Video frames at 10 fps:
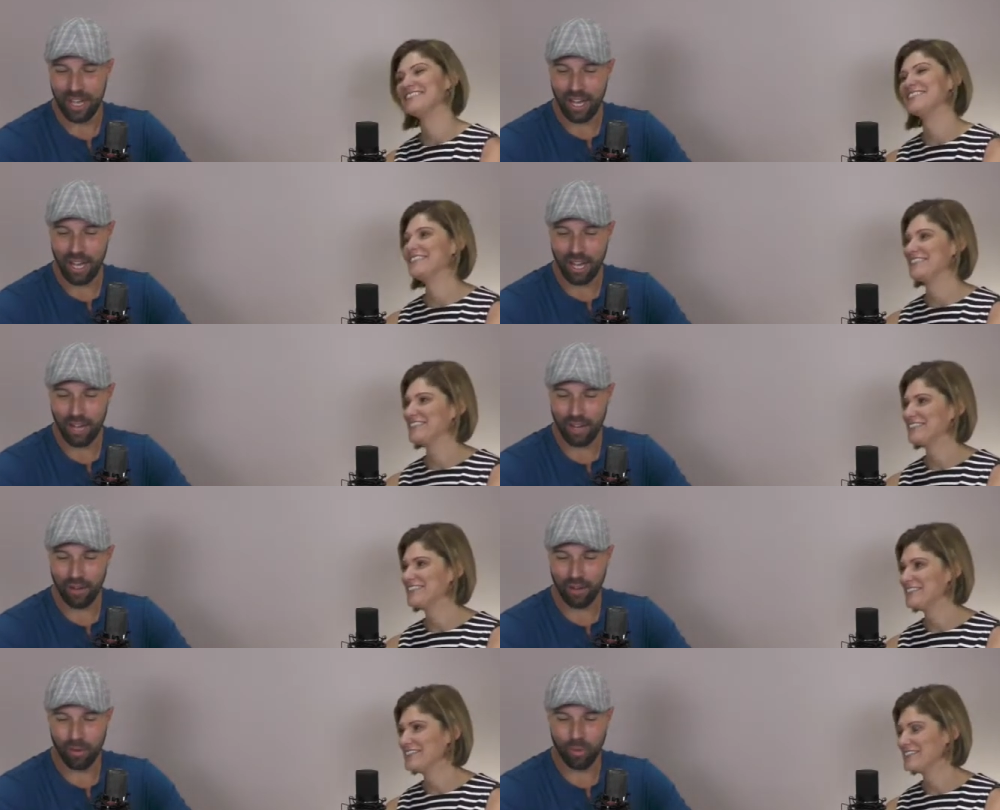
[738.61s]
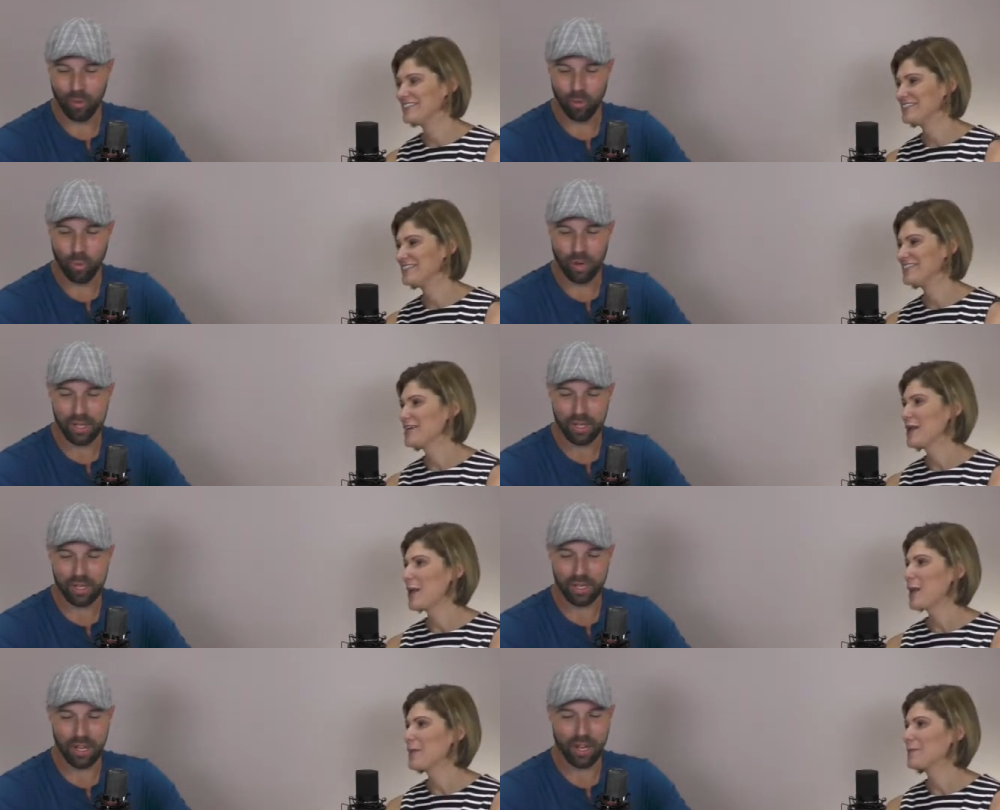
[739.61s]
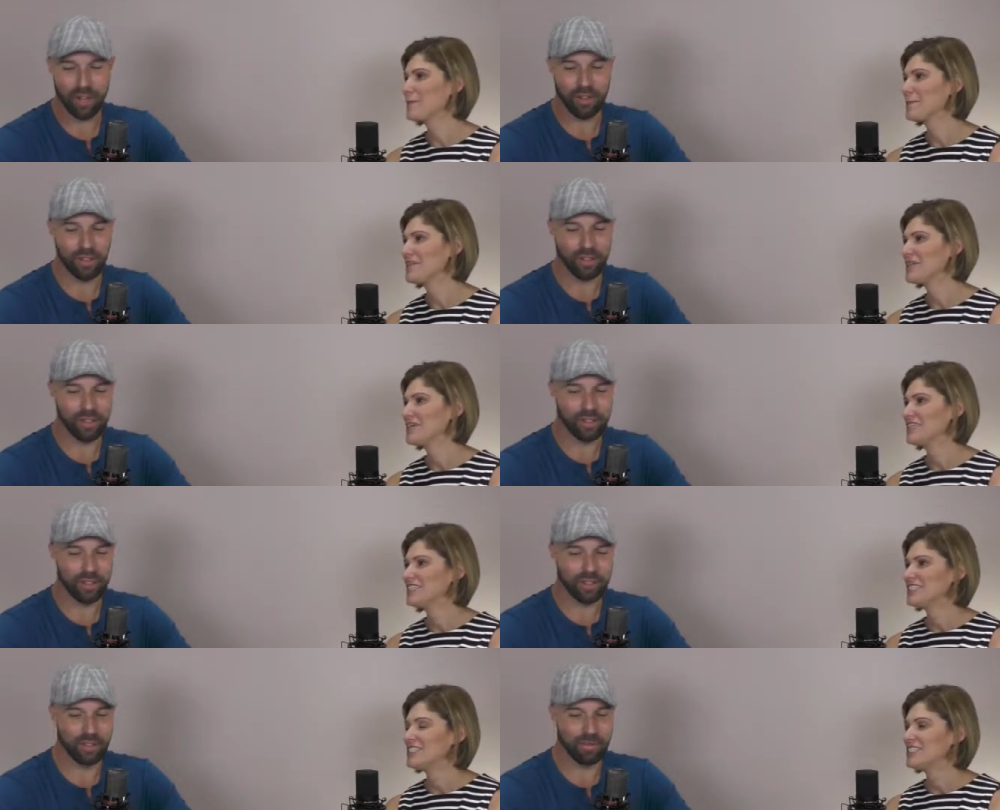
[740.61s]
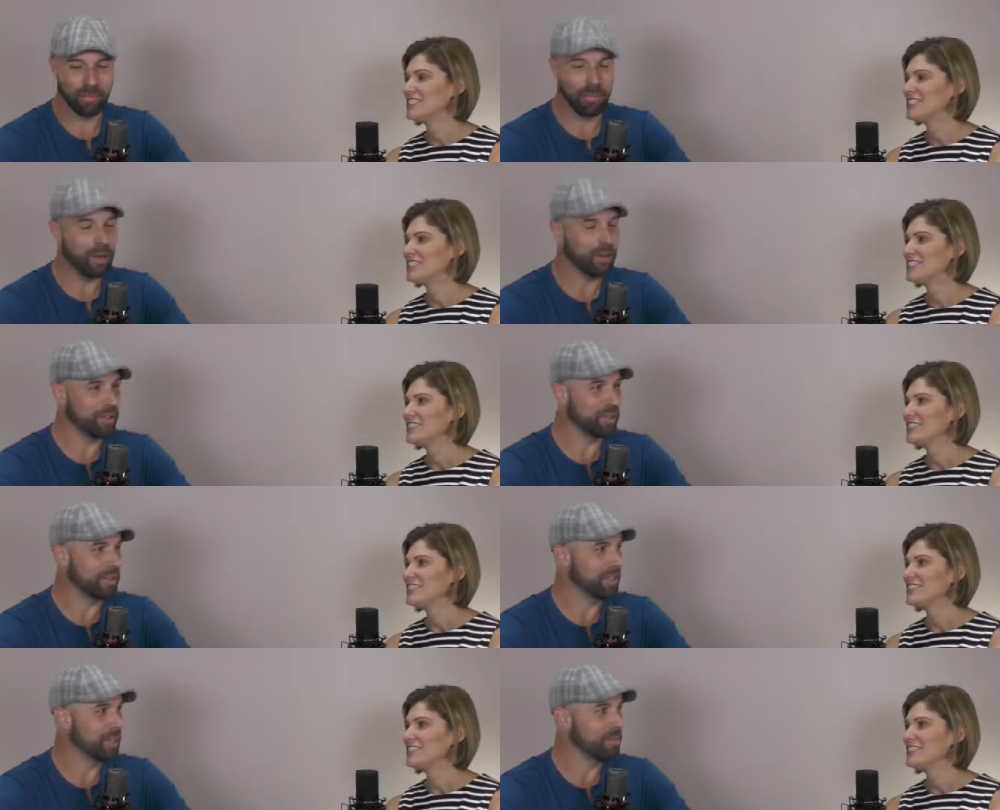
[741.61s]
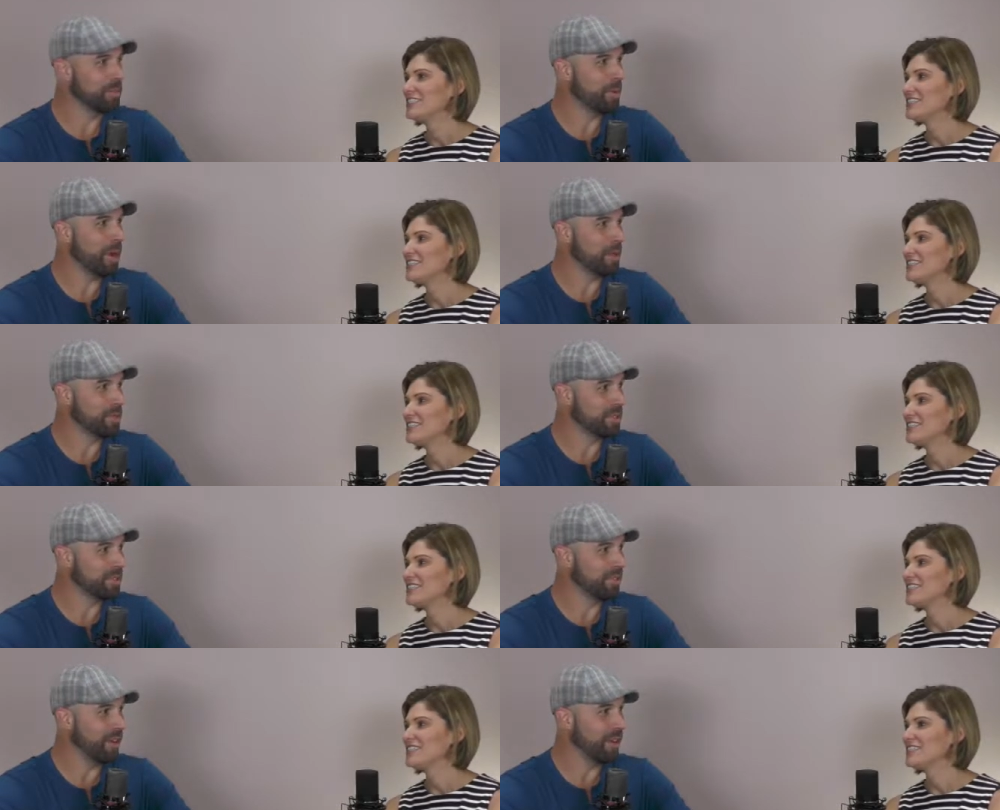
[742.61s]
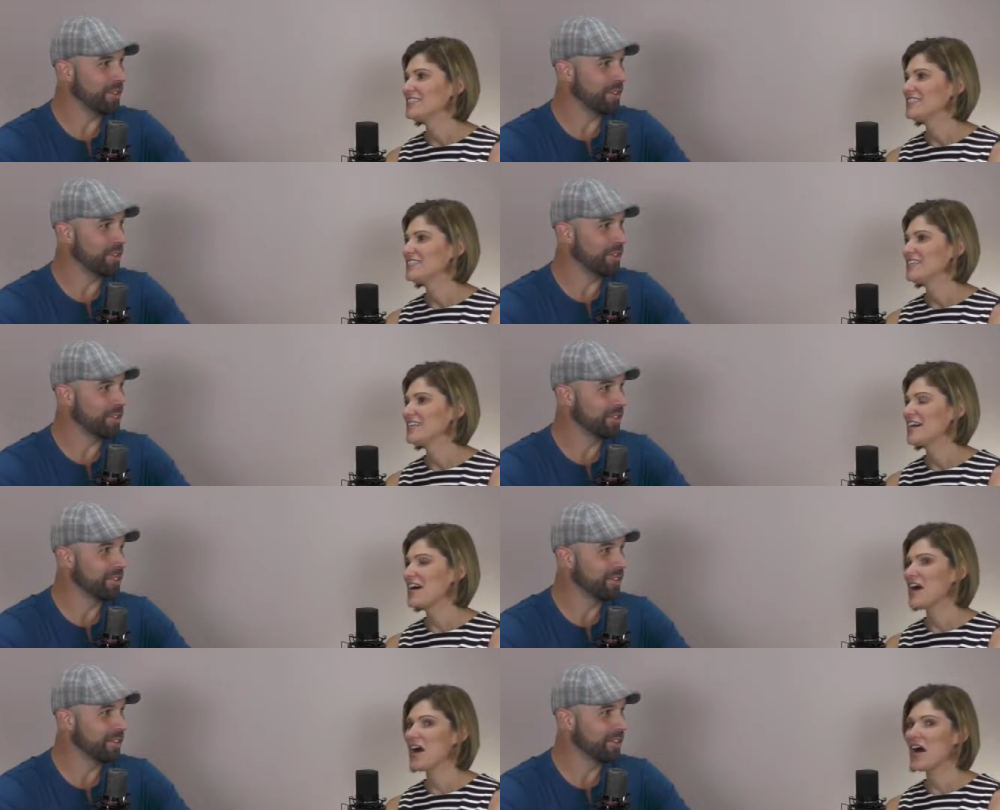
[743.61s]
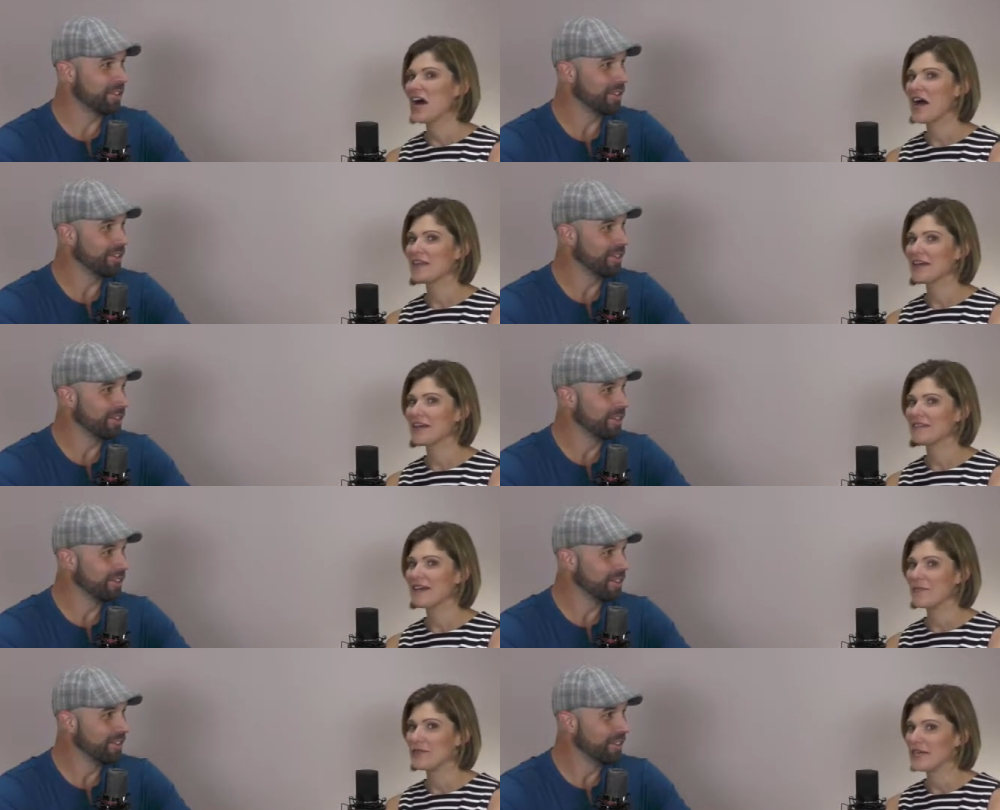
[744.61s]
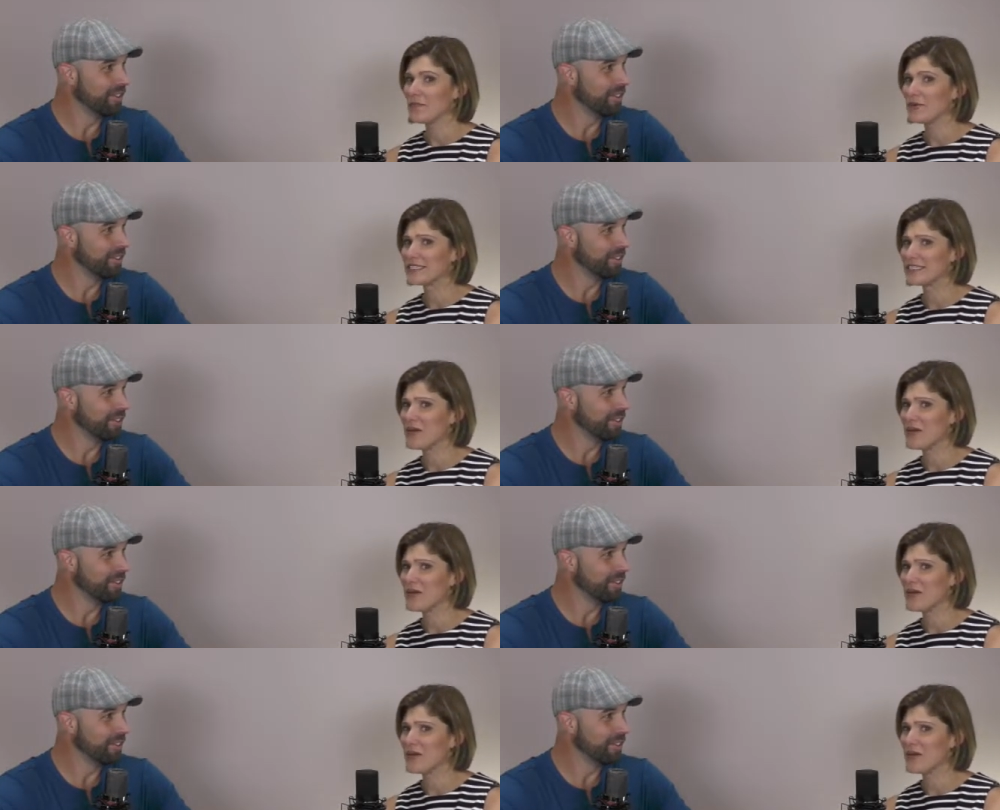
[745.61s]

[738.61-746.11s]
Speaker 1: Uh, what color milk does a hippopotamus give out?
Speaker 2: I I mean, I want to say